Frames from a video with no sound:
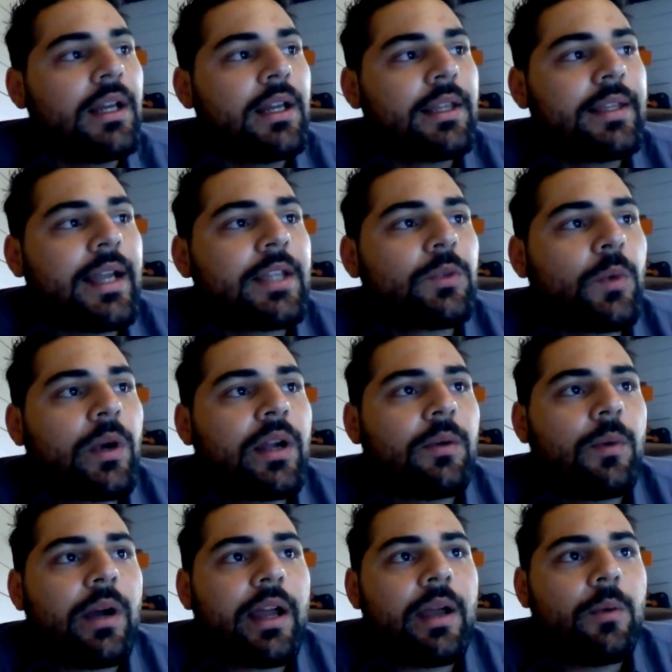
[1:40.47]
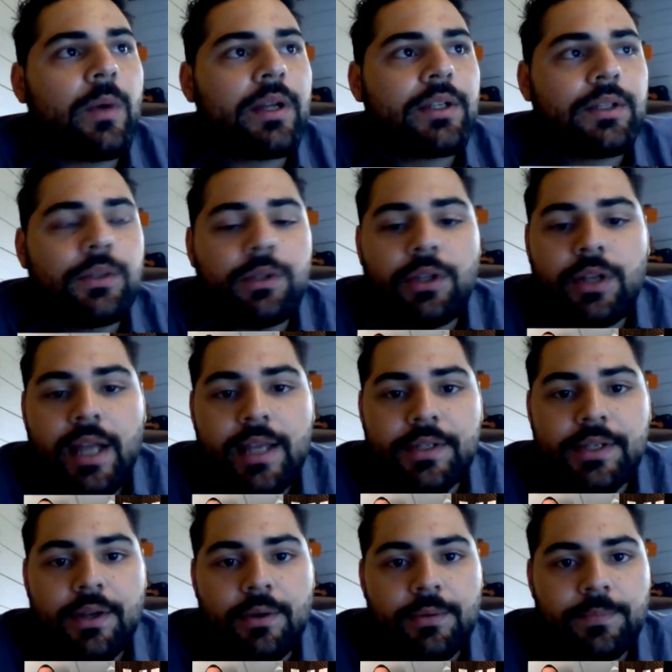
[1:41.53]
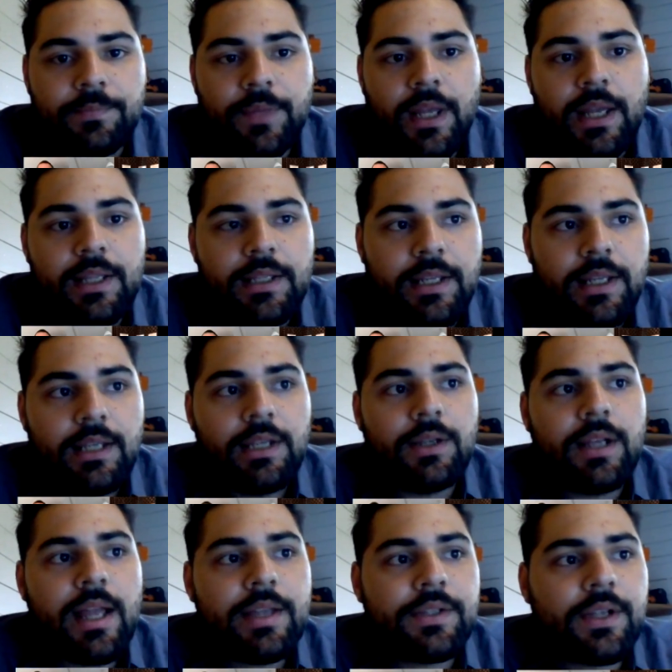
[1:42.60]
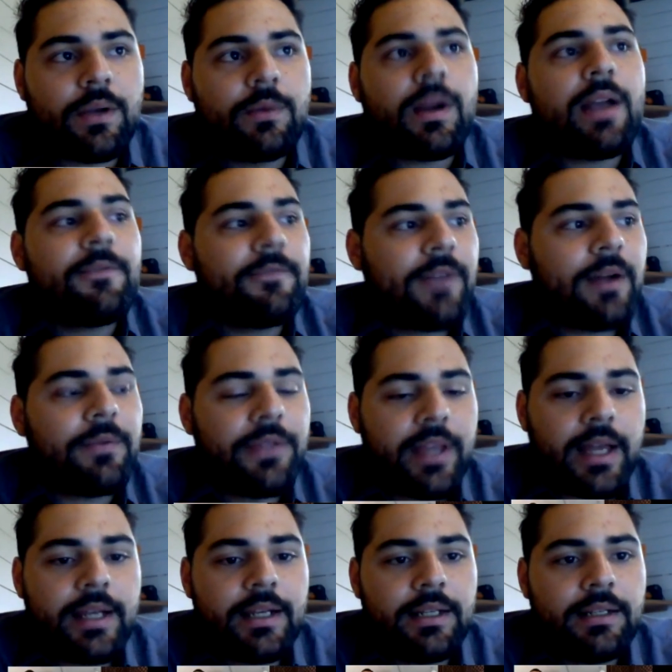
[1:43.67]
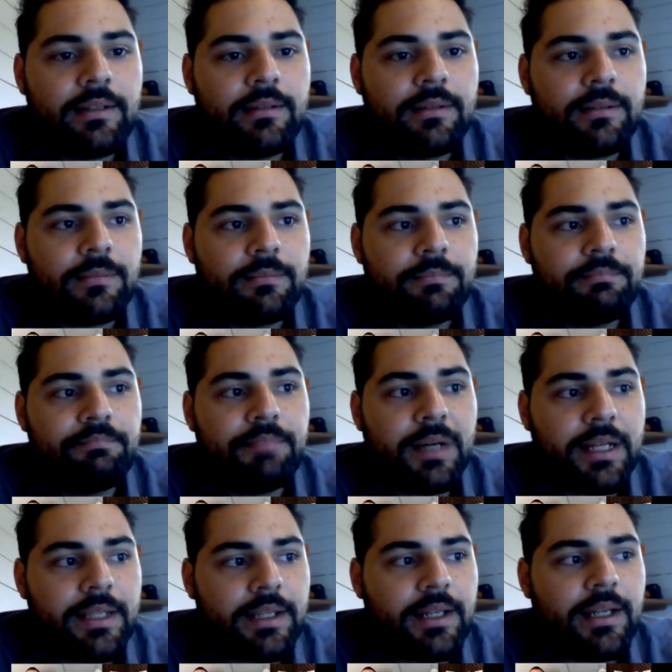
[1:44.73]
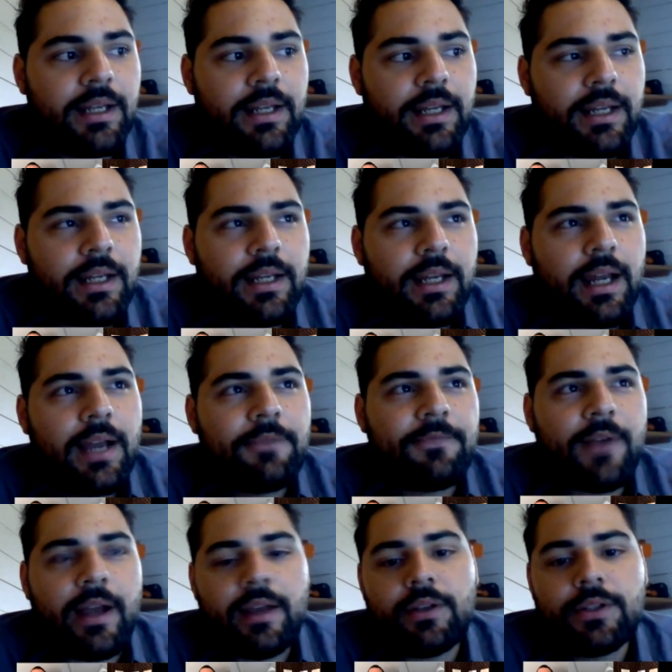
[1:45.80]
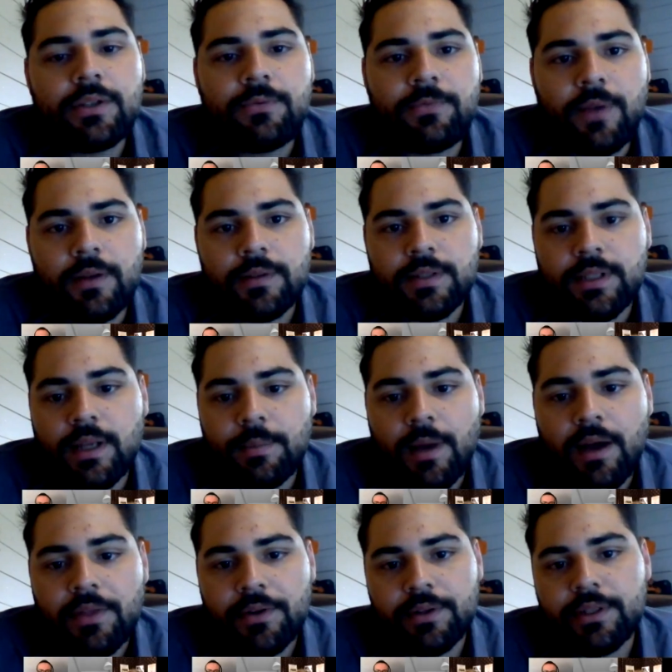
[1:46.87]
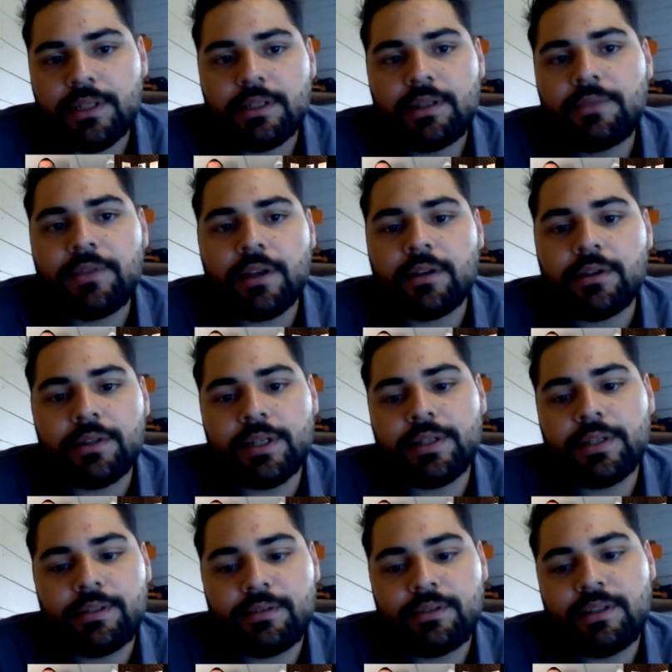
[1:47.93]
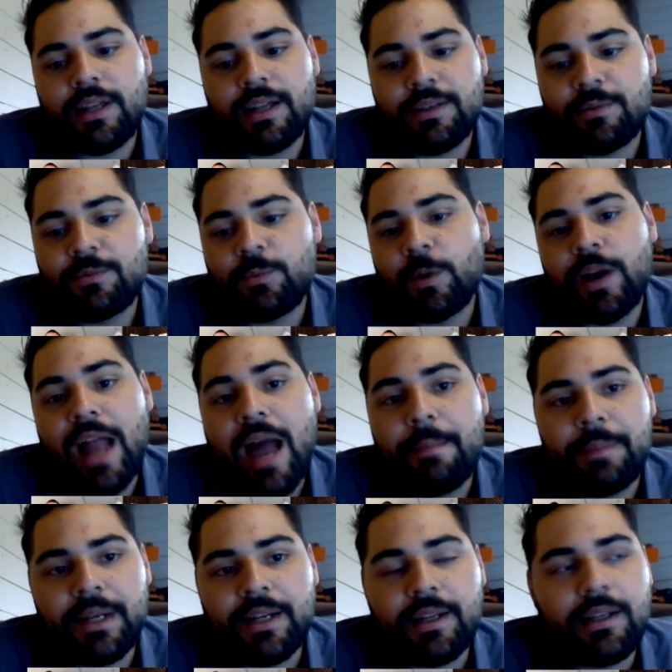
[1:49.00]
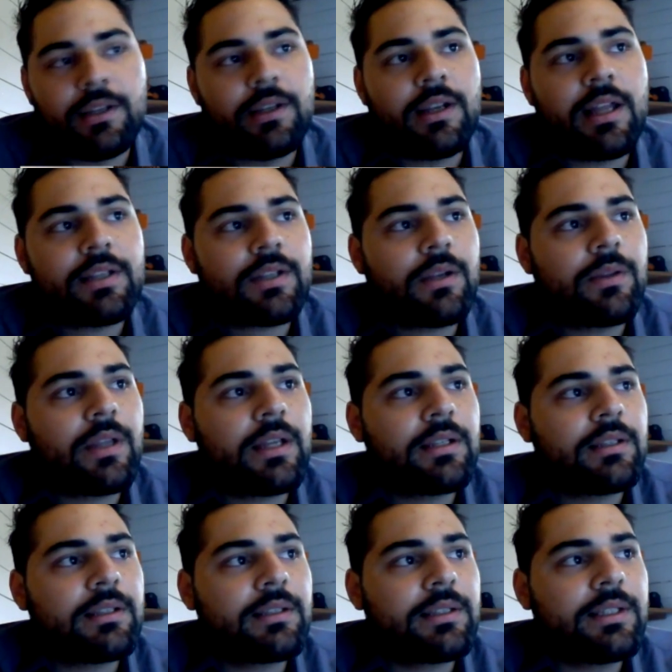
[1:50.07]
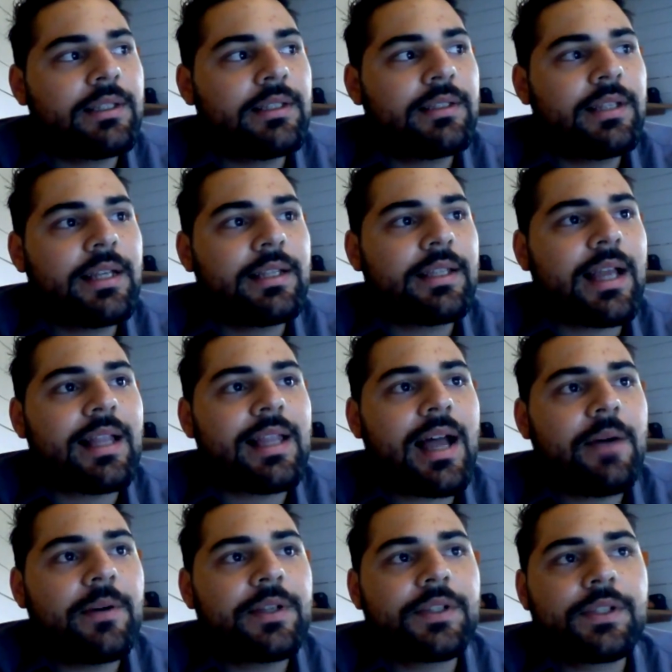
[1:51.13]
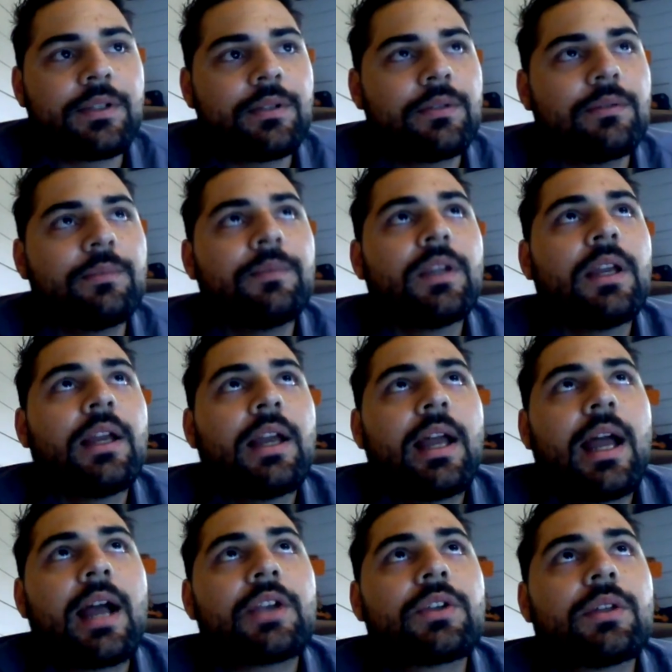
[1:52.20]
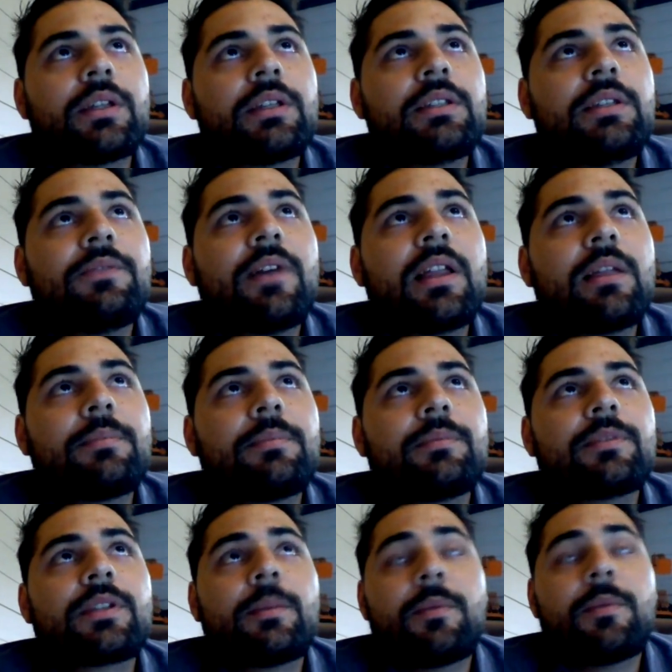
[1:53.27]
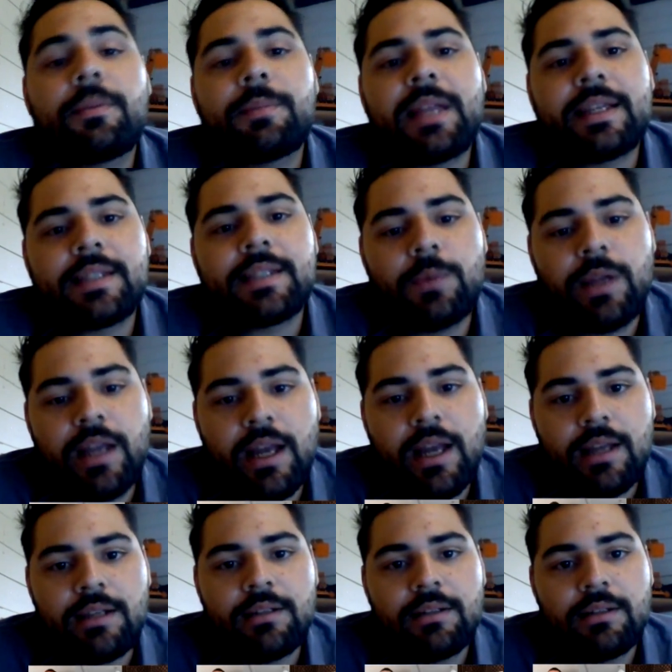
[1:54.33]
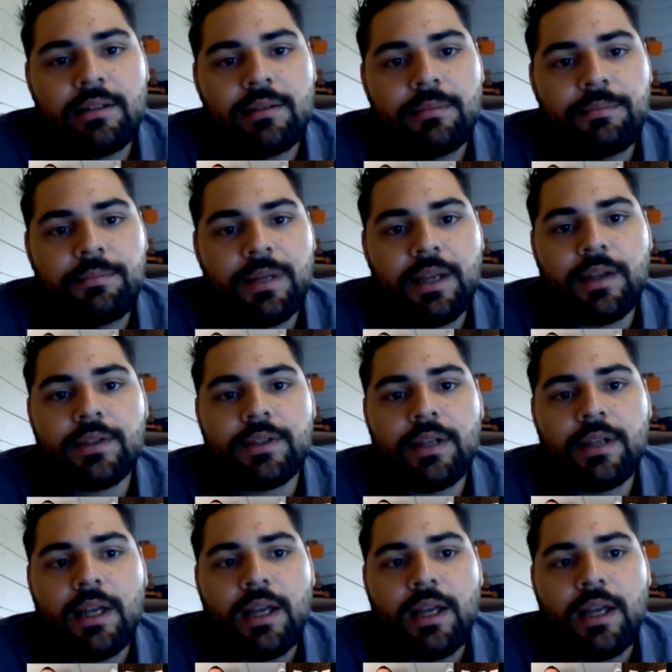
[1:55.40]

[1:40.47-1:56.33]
That's why I went to UNESCO. And in UNESCO, I found that, but I also found some other difficulties that were happening in UNESCO that didn't allow us to actually develop some of the plans that we had, because